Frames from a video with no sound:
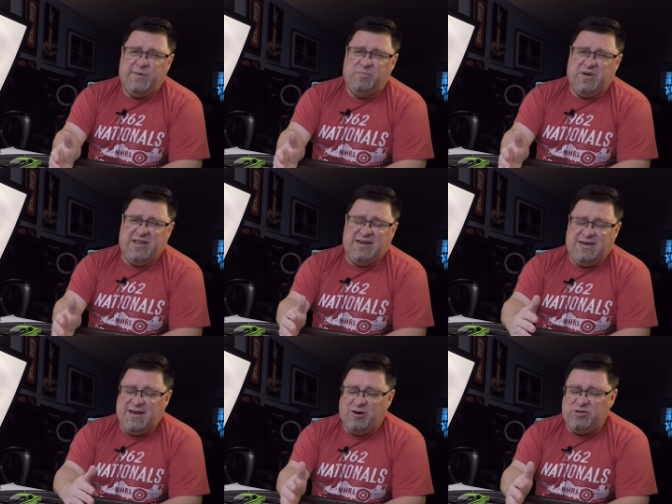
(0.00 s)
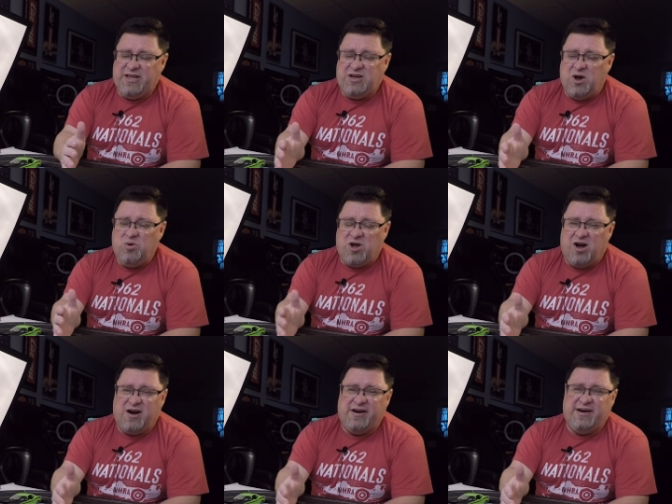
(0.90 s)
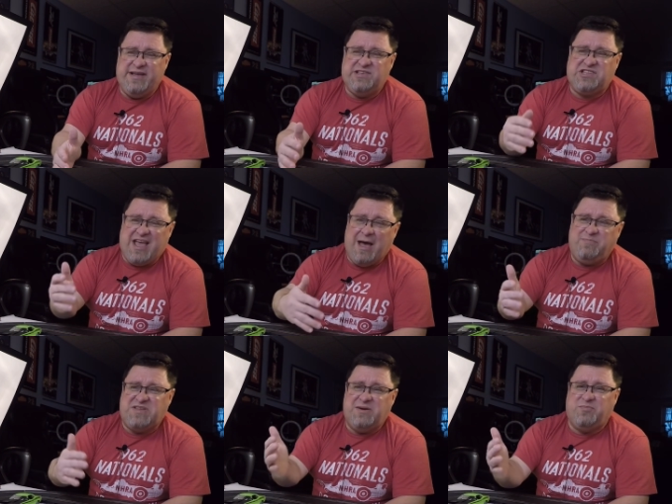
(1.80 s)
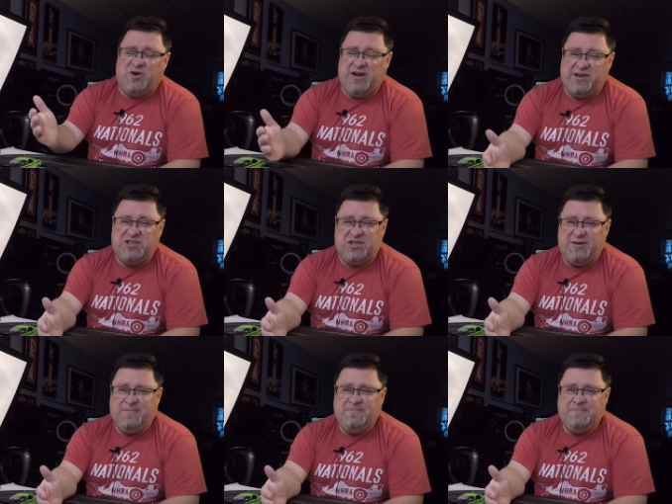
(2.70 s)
But nearly no car is kept in production.